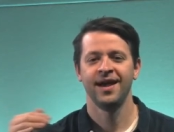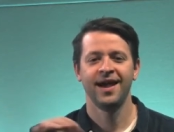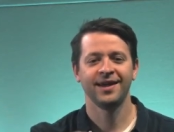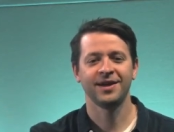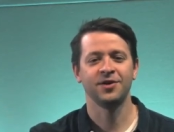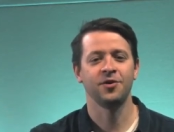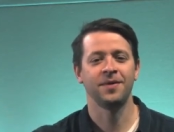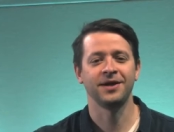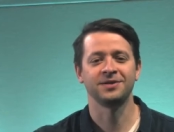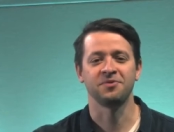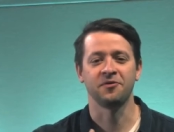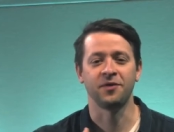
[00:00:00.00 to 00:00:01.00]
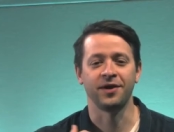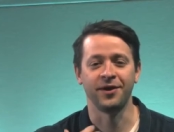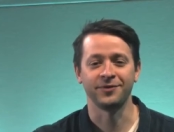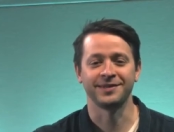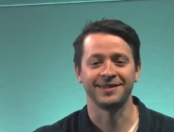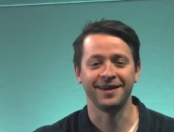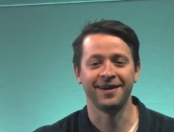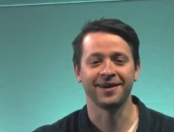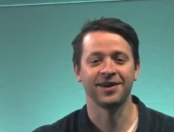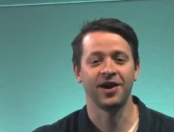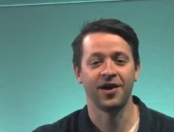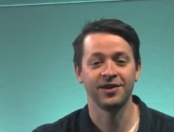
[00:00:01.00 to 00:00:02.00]
It kind of reminds me of when I was young
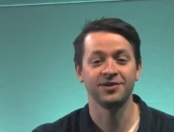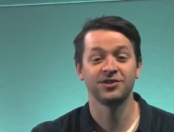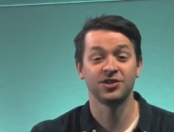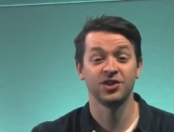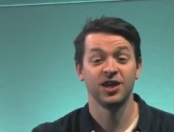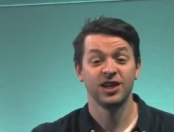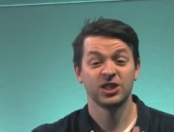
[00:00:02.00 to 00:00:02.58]
and I used to